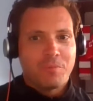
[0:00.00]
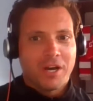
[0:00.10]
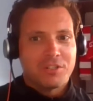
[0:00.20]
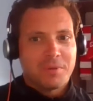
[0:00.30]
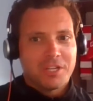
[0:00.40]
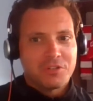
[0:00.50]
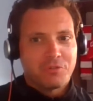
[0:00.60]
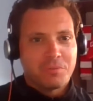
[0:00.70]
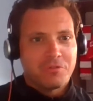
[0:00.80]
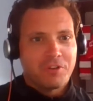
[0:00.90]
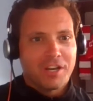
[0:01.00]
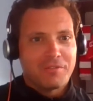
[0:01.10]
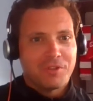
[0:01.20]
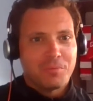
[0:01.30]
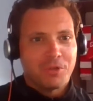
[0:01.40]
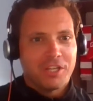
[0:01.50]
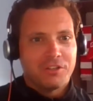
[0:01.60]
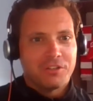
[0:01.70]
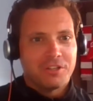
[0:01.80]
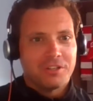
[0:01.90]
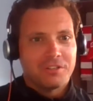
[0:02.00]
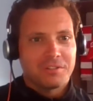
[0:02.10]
Barnsley manager from the 5 that you played under?